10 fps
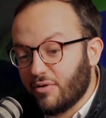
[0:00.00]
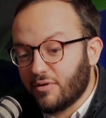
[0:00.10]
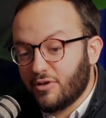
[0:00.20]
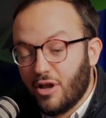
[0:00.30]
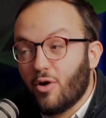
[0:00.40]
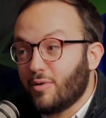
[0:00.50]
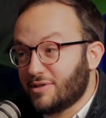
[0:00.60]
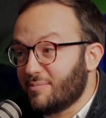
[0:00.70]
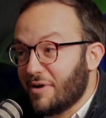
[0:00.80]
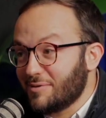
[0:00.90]
no is
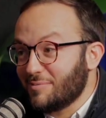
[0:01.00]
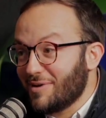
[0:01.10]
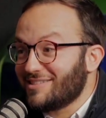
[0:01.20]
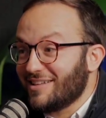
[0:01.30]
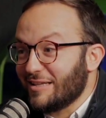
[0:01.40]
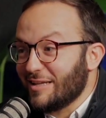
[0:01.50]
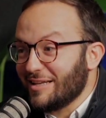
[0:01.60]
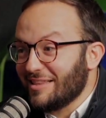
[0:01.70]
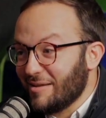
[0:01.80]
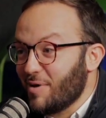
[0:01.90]
sometimes the best thing
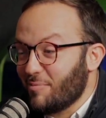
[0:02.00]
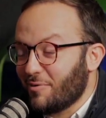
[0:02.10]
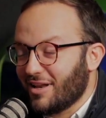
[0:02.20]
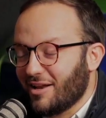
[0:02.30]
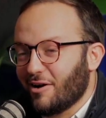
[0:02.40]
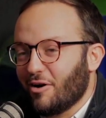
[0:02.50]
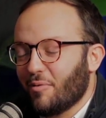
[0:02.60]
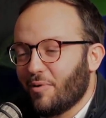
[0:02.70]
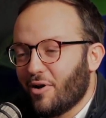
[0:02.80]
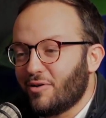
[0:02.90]
that people can hear.
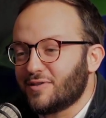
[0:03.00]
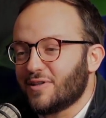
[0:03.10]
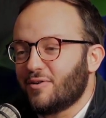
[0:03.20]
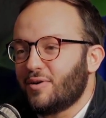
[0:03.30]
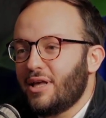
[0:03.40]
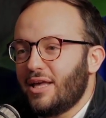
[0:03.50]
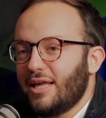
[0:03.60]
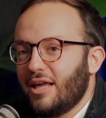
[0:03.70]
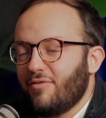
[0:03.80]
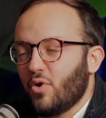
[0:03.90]
But also,
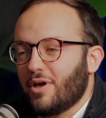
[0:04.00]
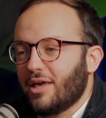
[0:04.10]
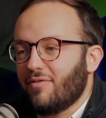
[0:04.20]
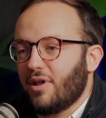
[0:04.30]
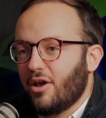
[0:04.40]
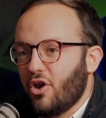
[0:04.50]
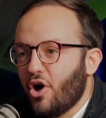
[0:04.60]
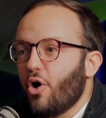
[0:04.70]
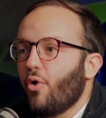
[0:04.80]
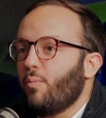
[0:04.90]
if you can give it a
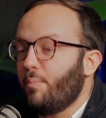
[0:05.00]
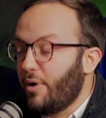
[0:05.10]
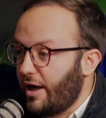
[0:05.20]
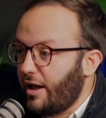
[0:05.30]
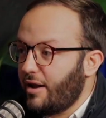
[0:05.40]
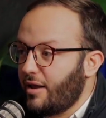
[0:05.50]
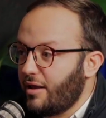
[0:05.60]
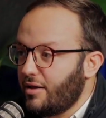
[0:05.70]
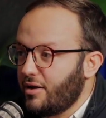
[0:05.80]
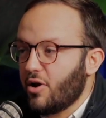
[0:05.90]
no, but,
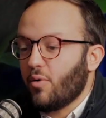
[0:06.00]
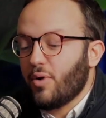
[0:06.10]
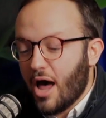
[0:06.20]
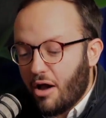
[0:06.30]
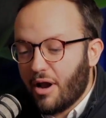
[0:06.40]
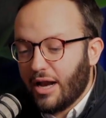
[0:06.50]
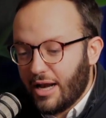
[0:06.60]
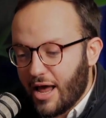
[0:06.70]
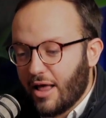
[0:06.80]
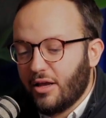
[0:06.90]
not right
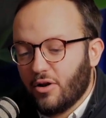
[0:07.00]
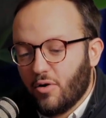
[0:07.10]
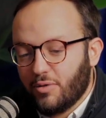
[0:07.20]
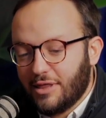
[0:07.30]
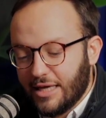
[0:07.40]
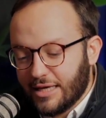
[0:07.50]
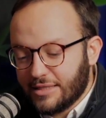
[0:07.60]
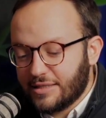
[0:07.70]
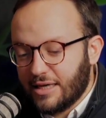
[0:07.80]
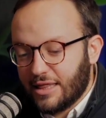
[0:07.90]
now,
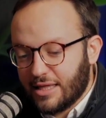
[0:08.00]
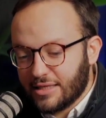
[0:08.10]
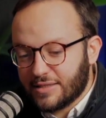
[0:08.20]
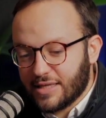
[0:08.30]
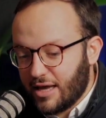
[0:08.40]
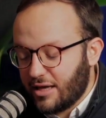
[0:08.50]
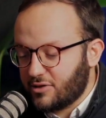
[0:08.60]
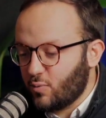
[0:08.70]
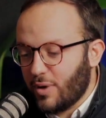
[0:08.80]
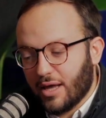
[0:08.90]
this in this stage,
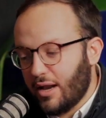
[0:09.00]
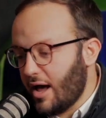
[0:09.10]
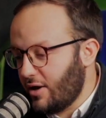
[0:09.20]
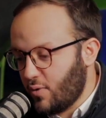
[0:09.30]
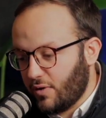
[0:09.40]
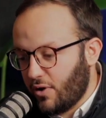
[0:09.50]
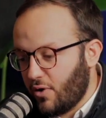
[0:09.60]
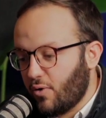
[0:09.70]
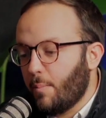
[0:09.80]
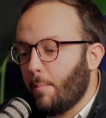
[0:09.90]
we cannot do a
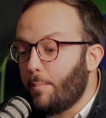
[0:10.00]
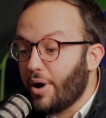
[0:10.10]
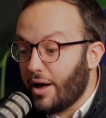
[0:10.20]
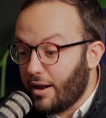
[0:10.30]
loan, but